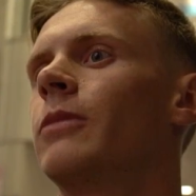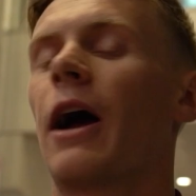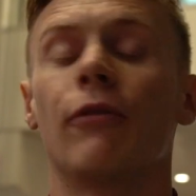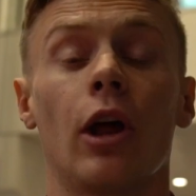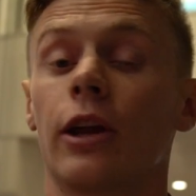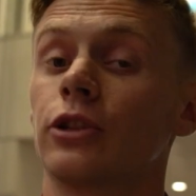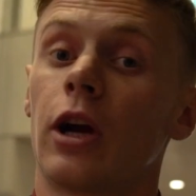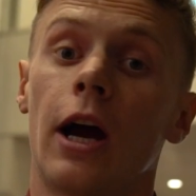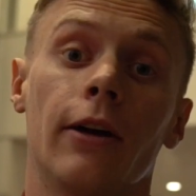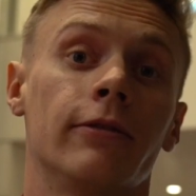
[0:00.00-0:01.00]
I have a lot of
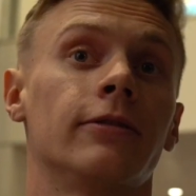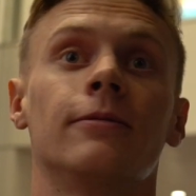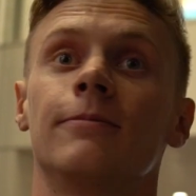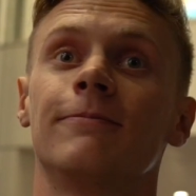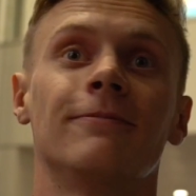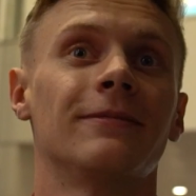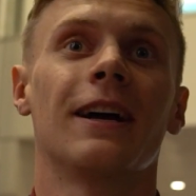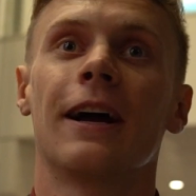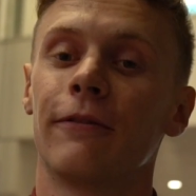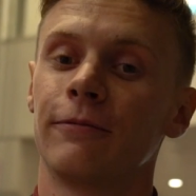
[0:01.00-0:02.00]
drive,
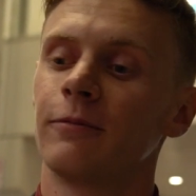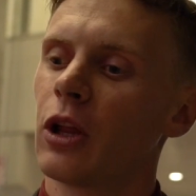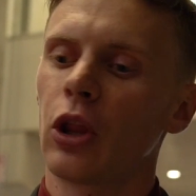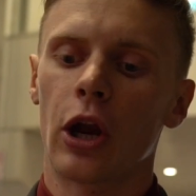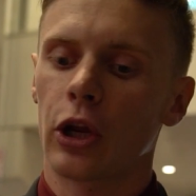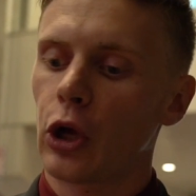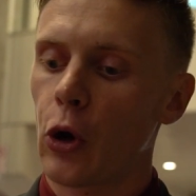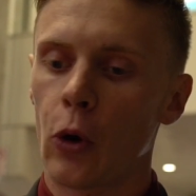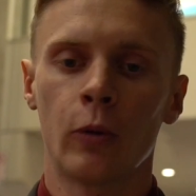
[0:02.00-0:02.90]
I have a lot of go.